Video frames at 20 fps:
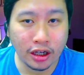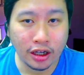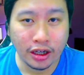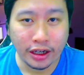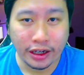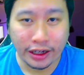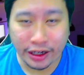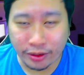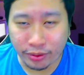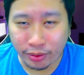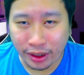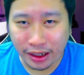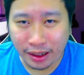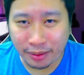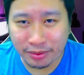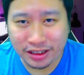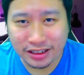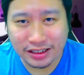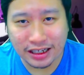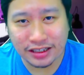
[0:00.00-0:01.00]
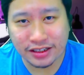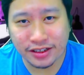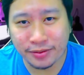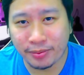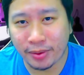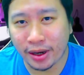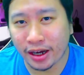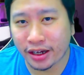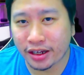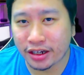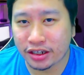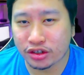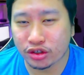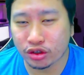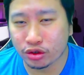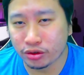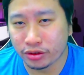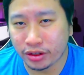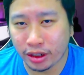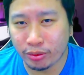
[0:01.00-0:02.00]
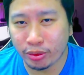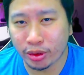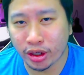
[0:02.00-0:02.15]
Hey, what up, decisive marketers? So today we're